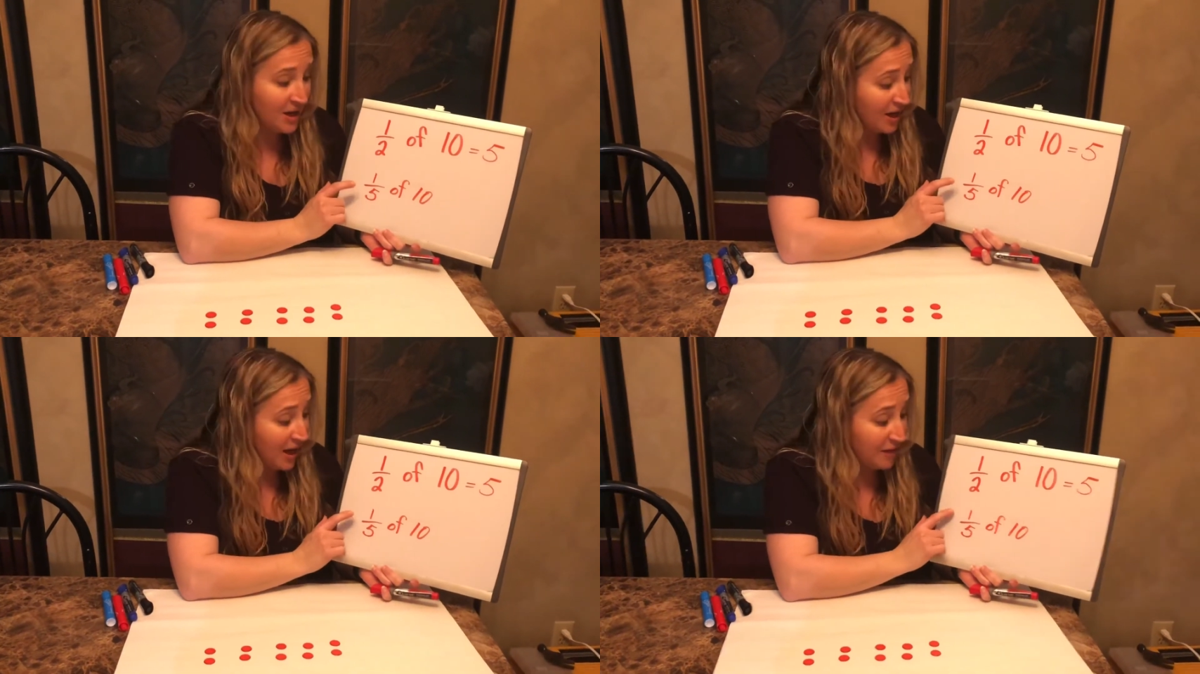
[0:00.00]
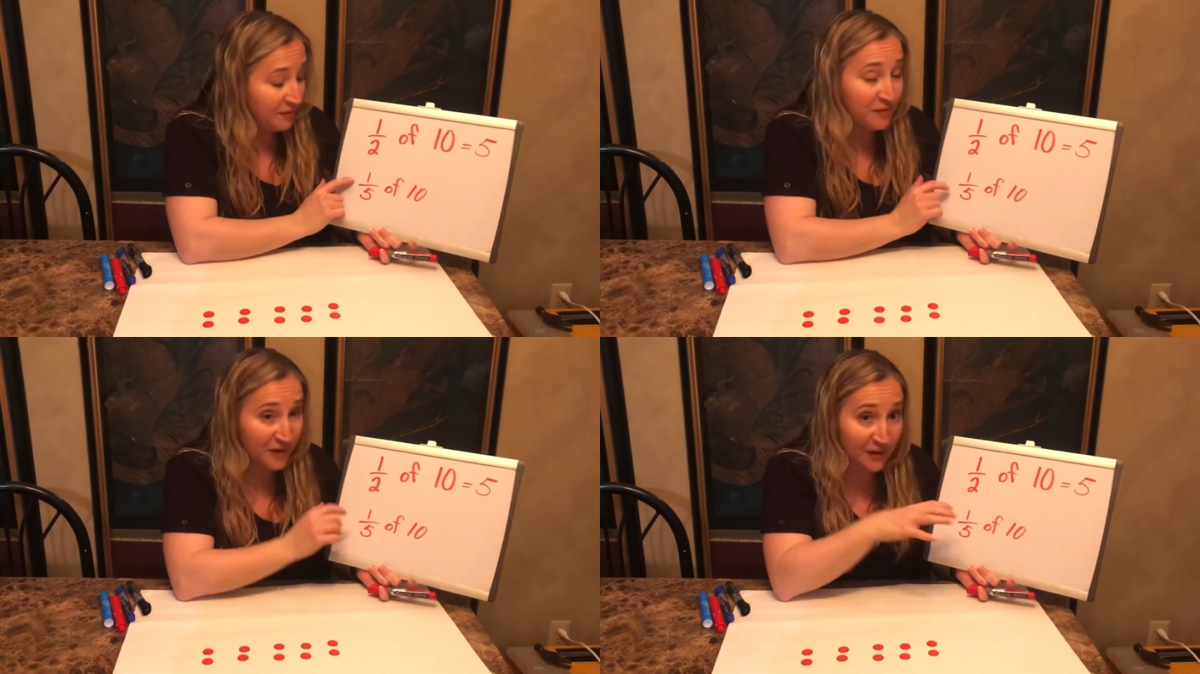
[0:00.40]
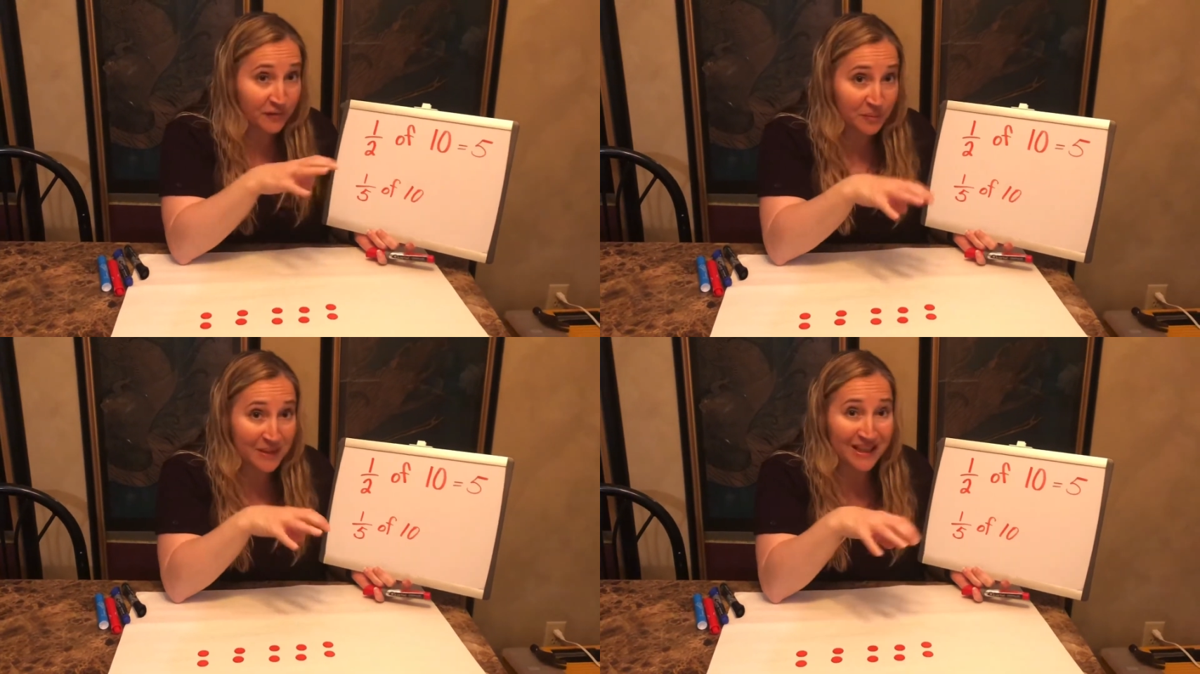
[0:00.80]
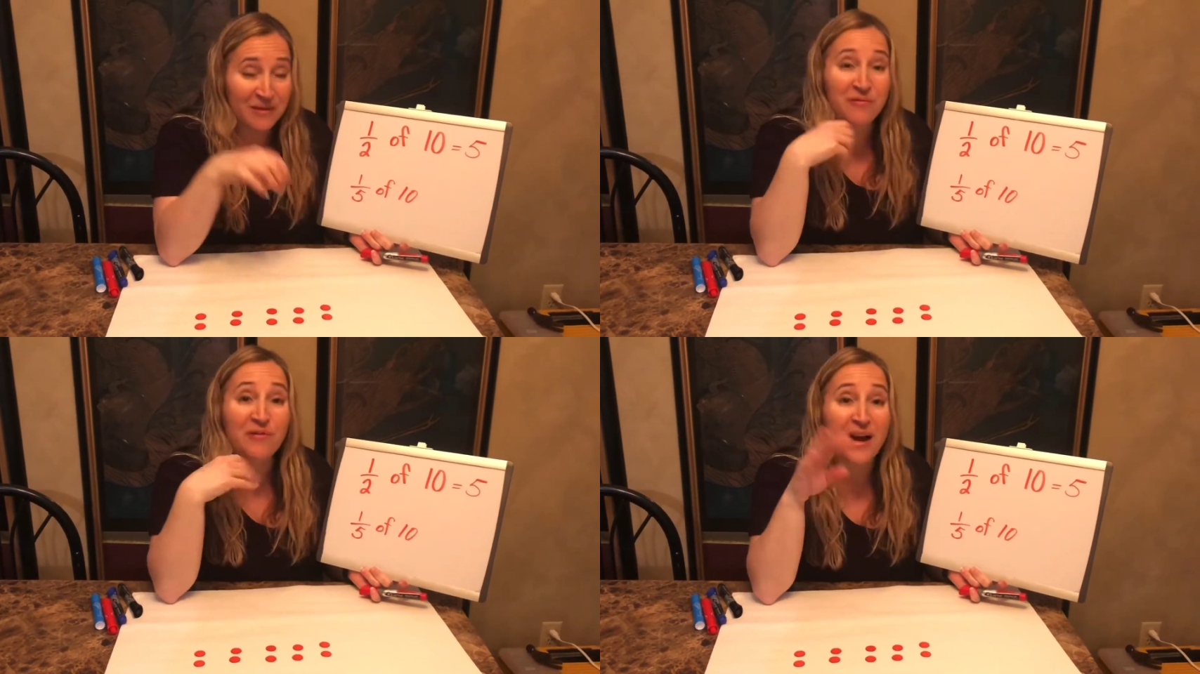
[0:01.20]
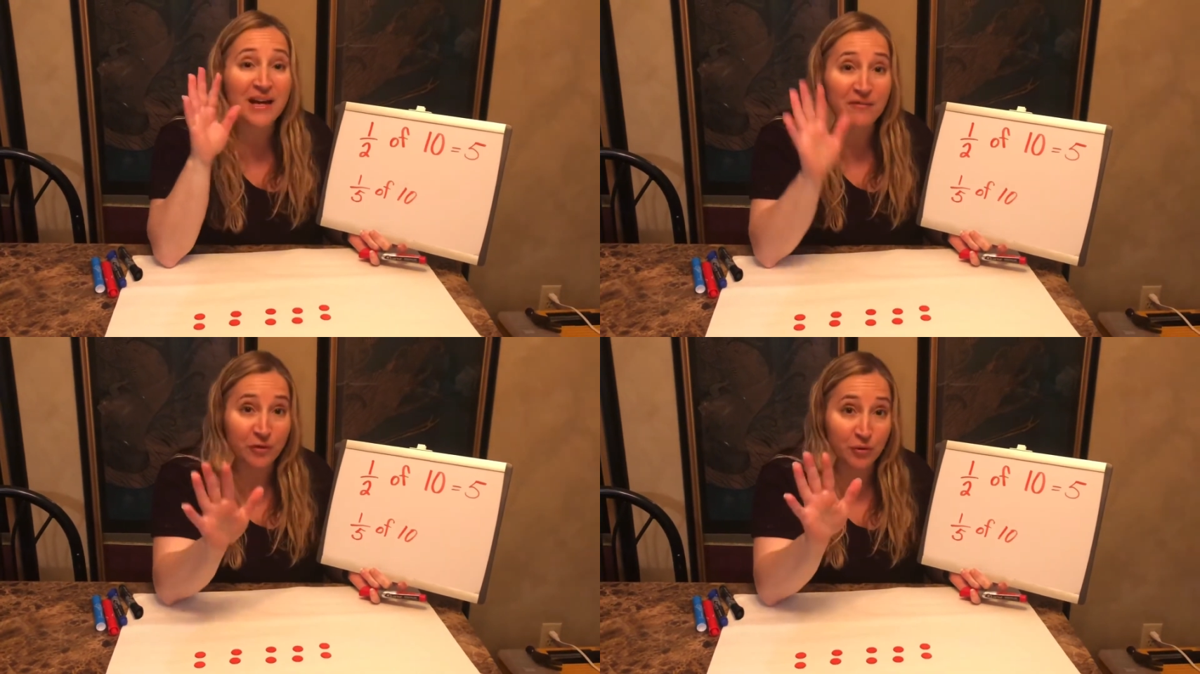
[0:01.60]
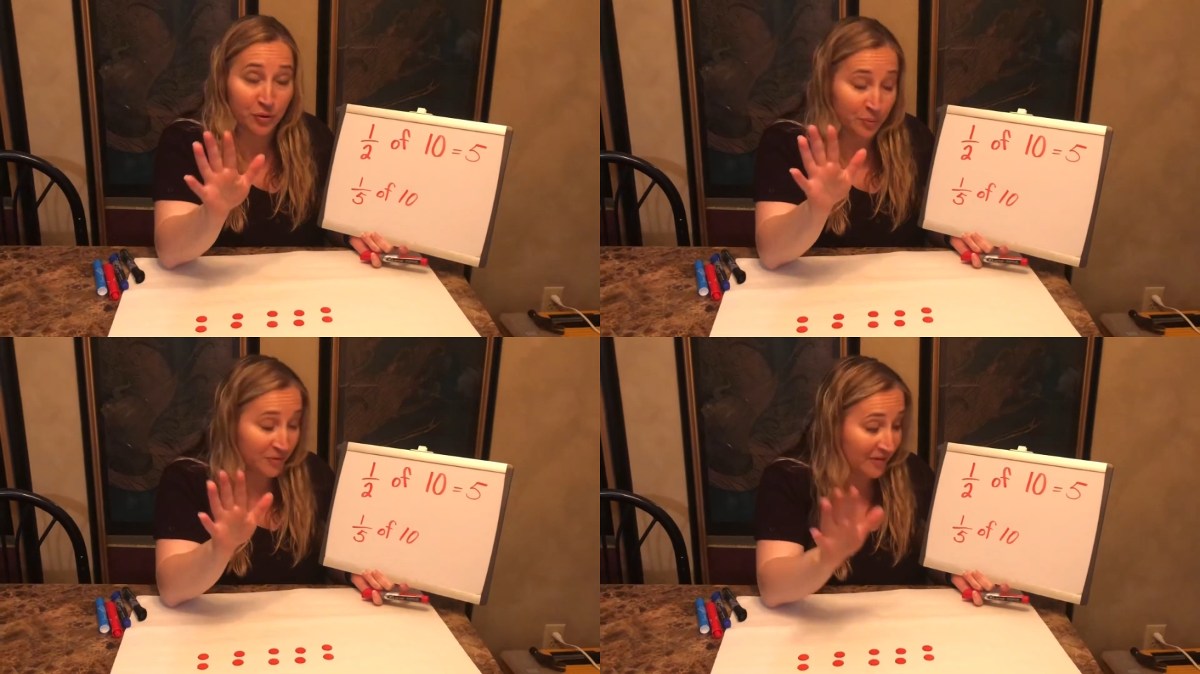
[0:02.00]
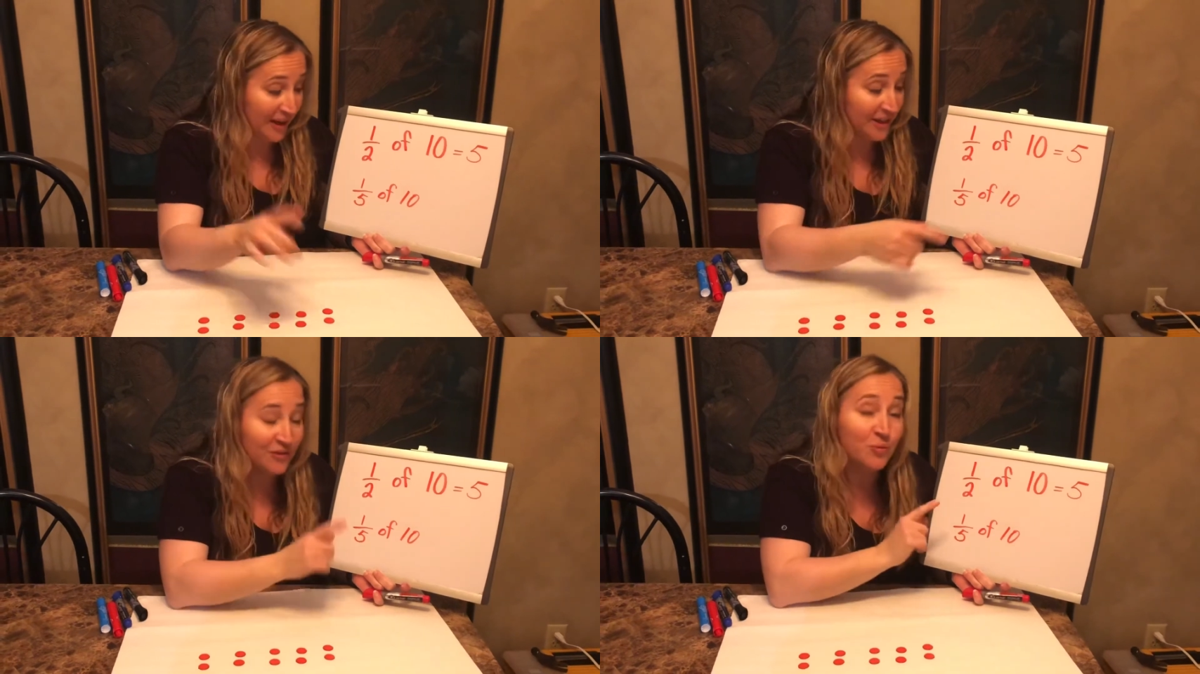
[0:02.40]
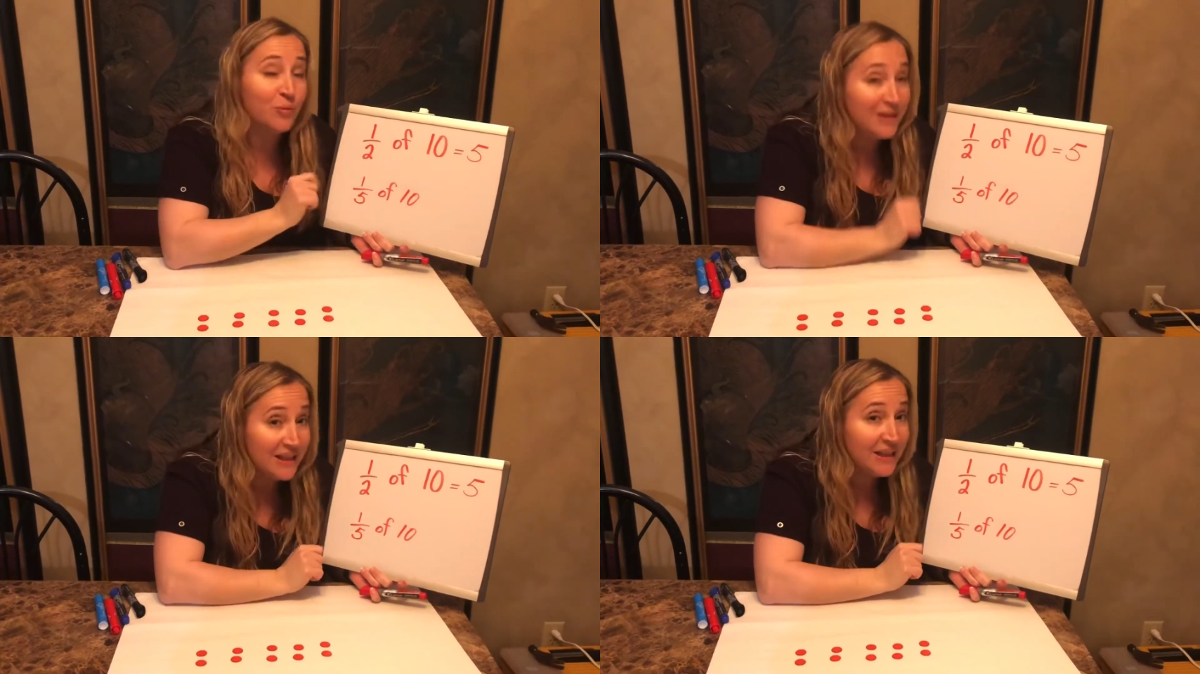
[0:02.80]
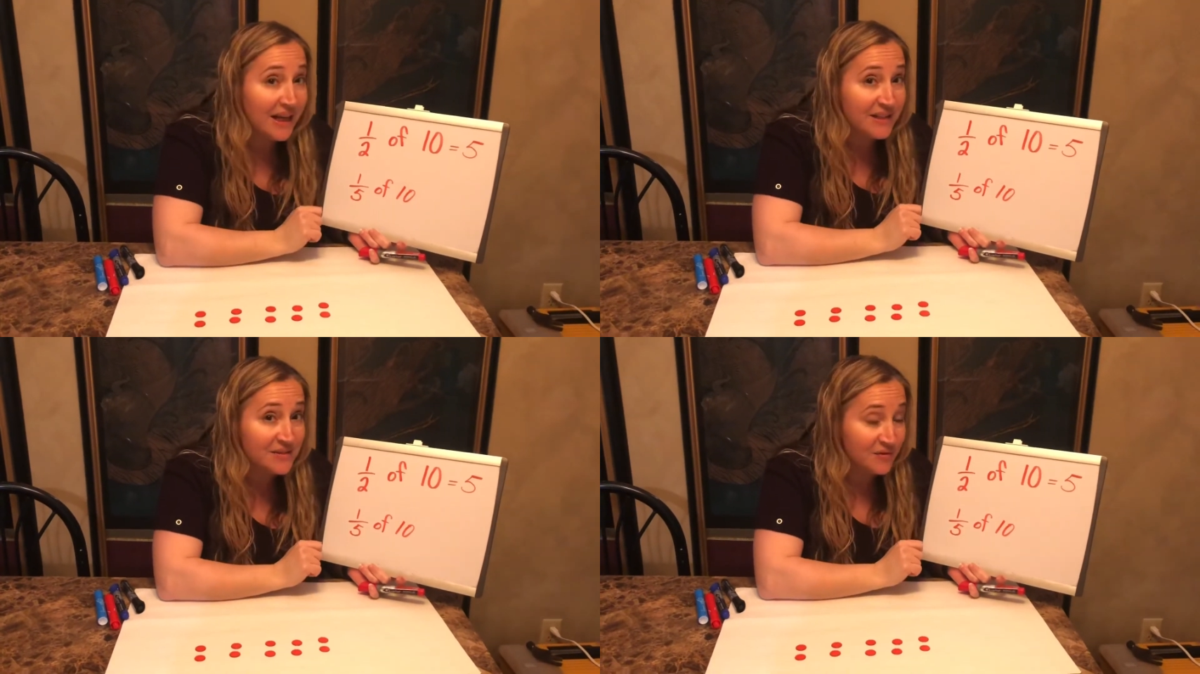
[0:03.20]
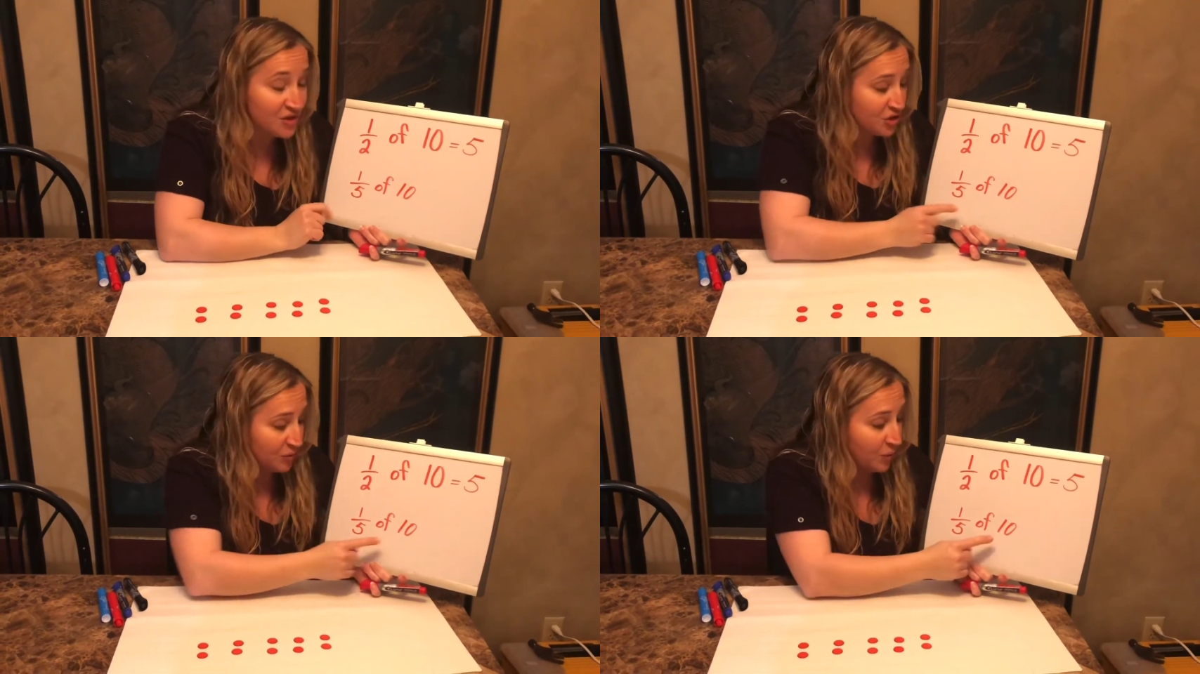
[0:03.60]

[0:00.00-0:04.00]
a fifth, meaning 5 groups, and it's really like division.